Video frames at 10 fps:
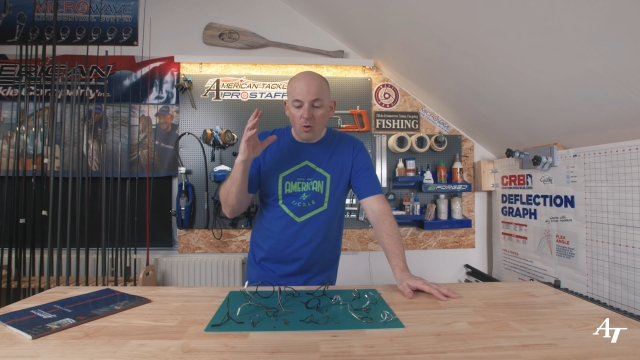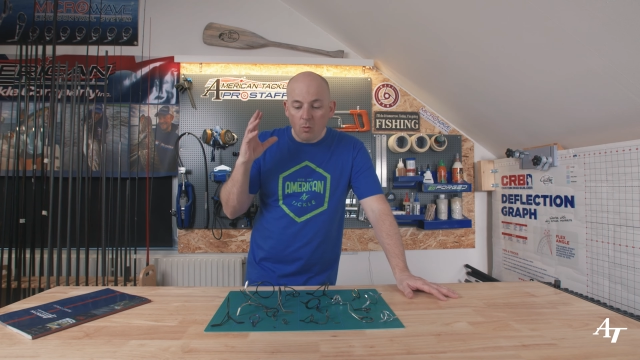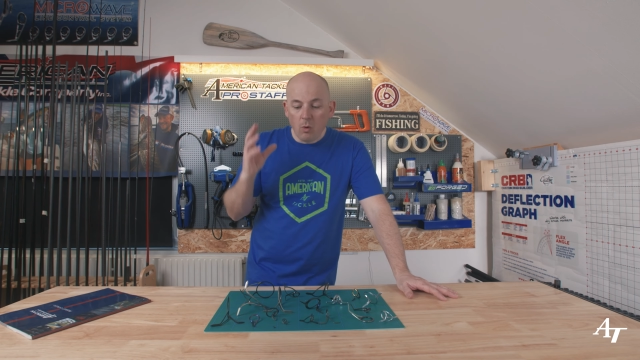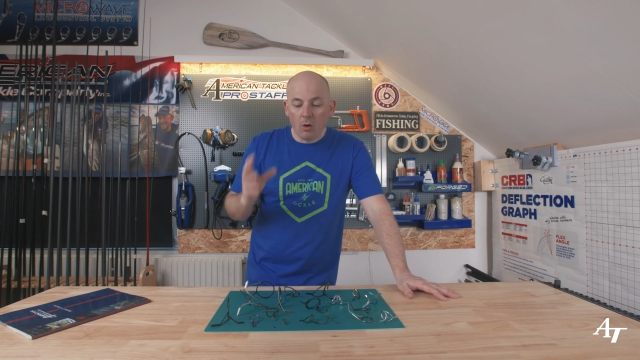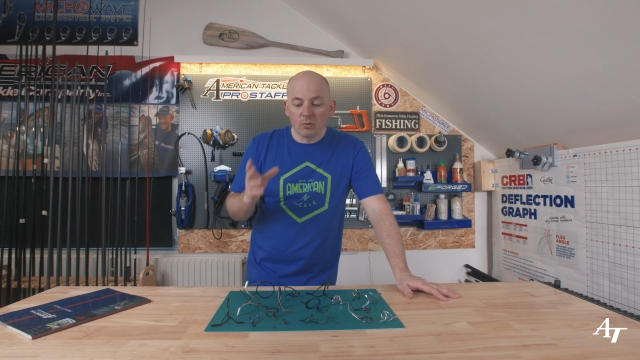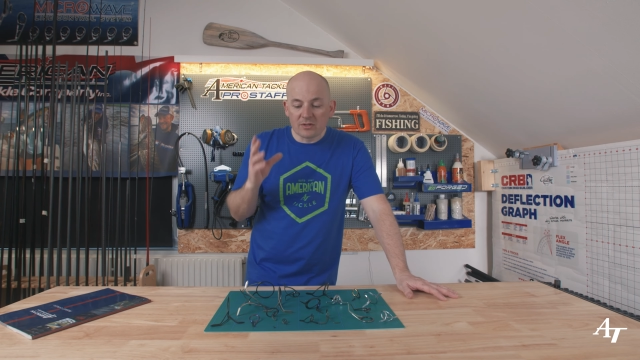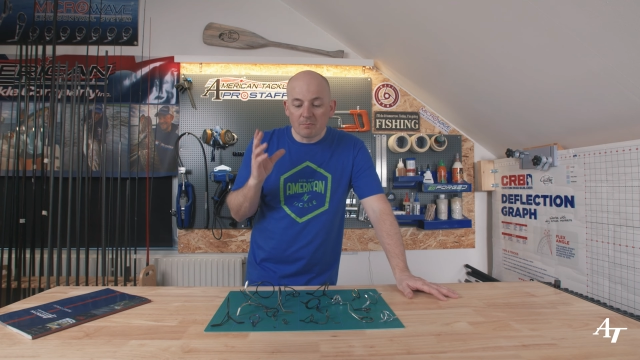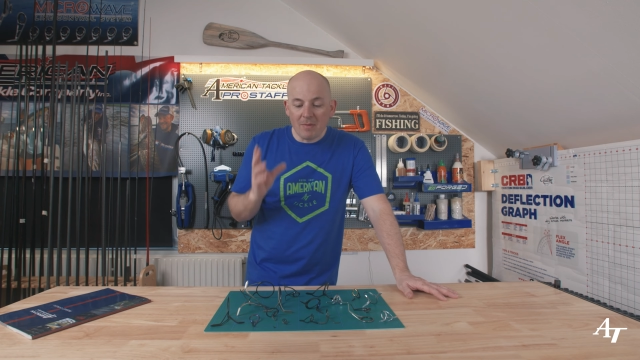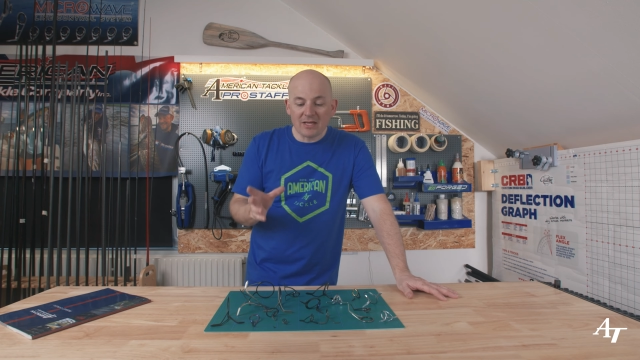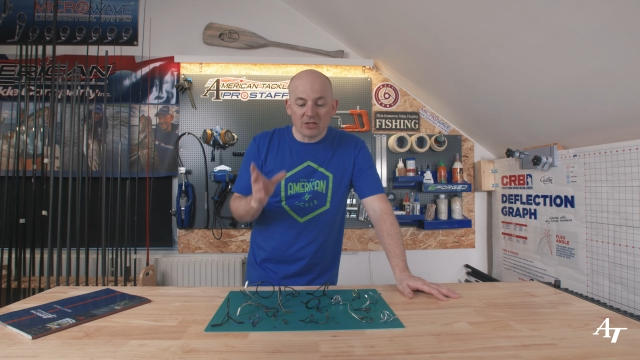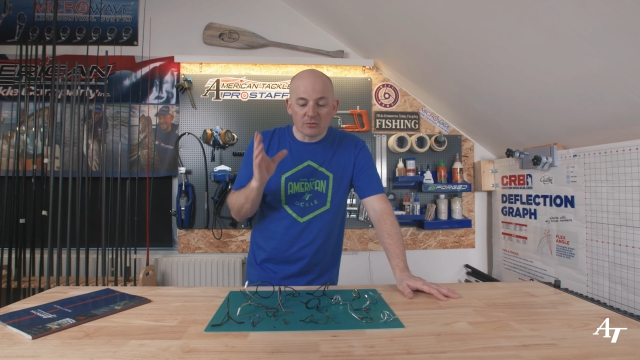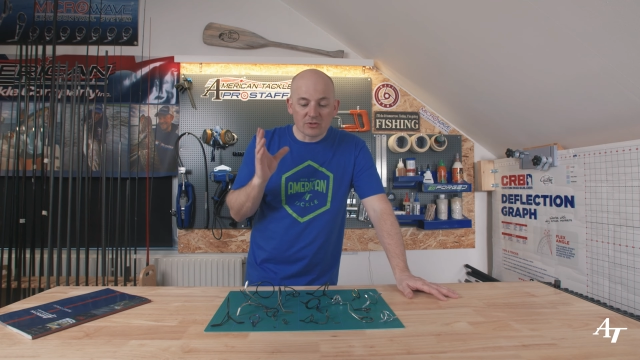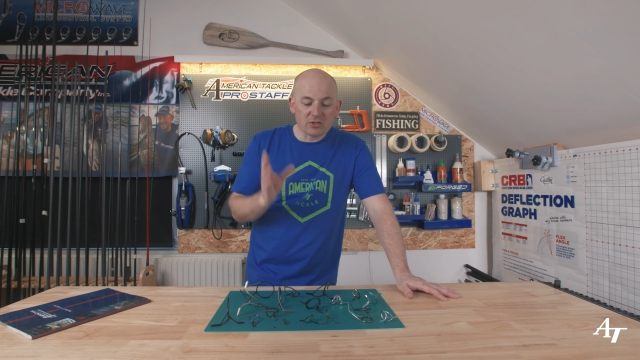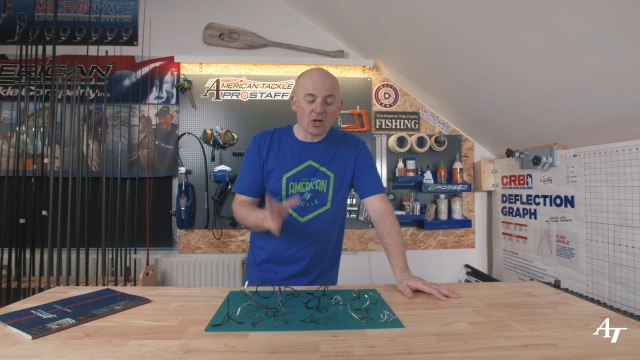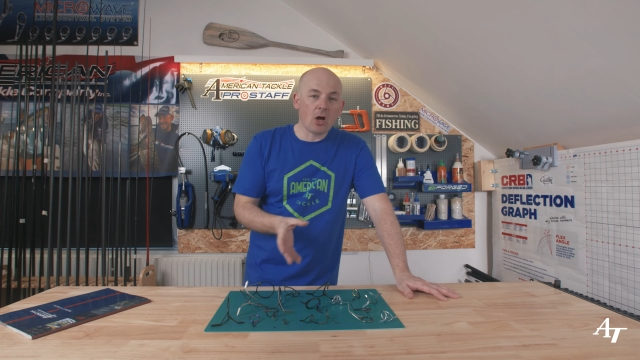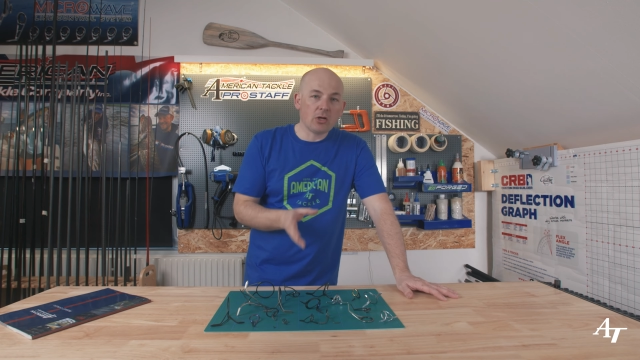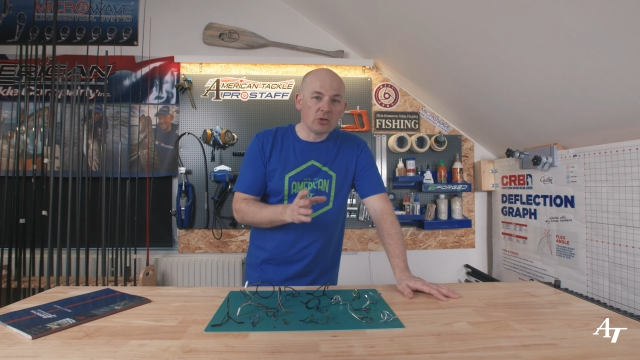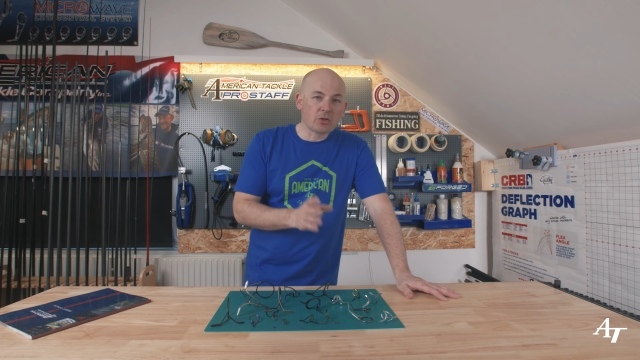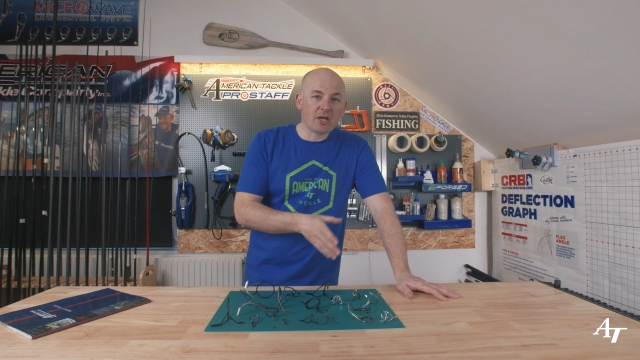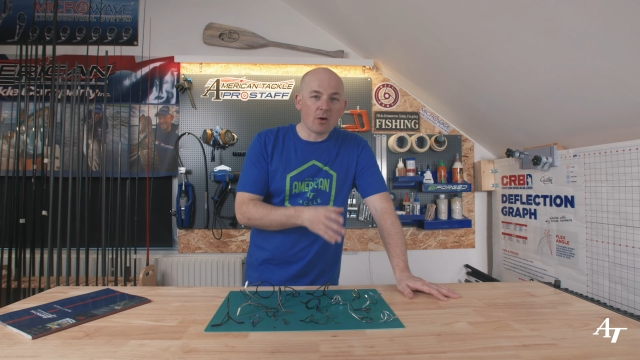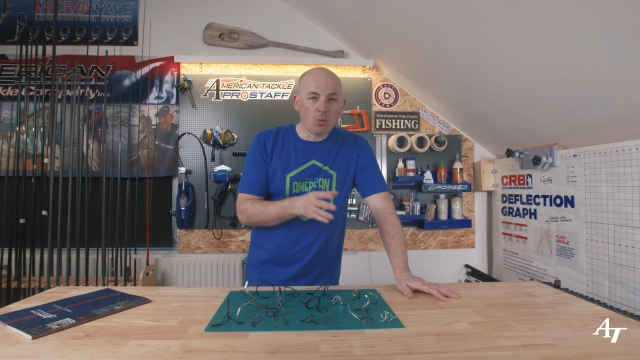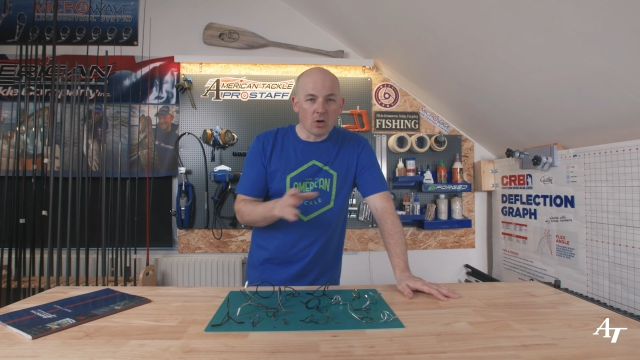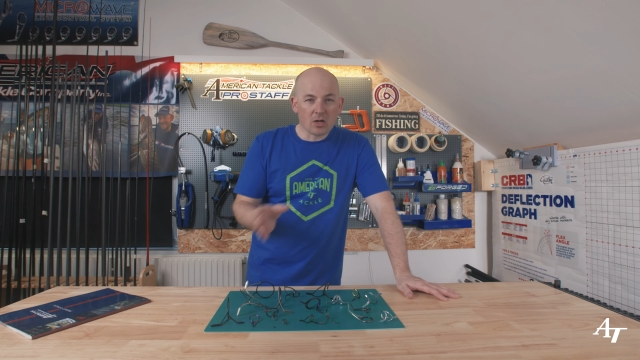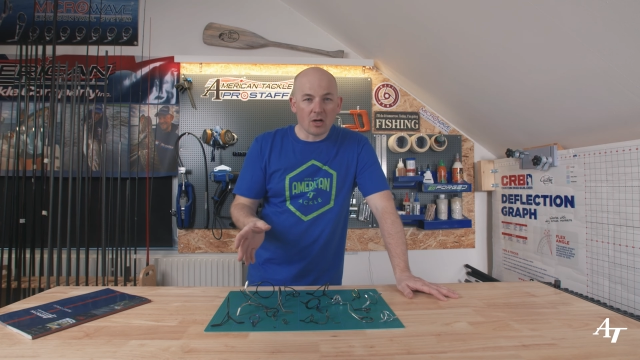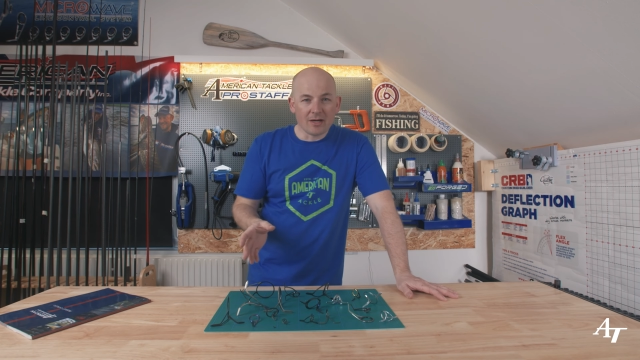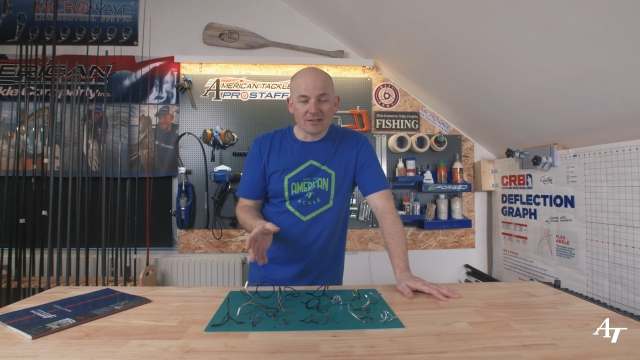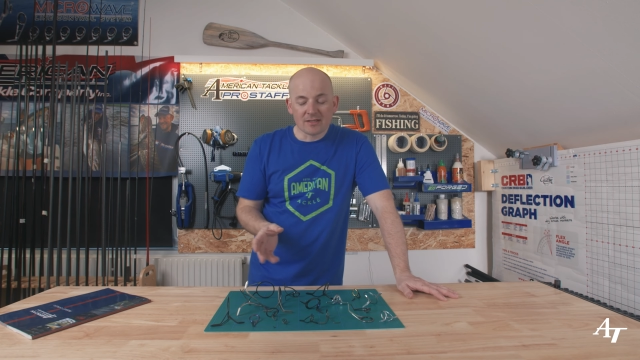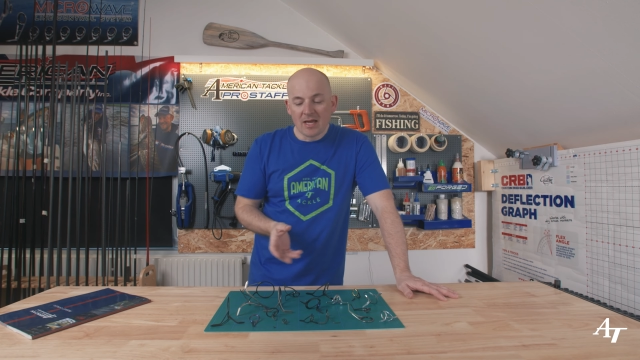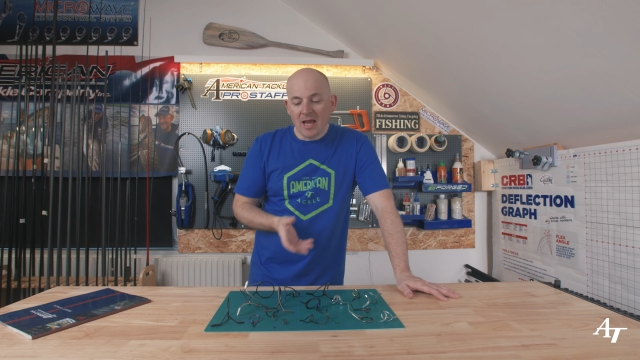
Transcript: what would make you start looking at what guides?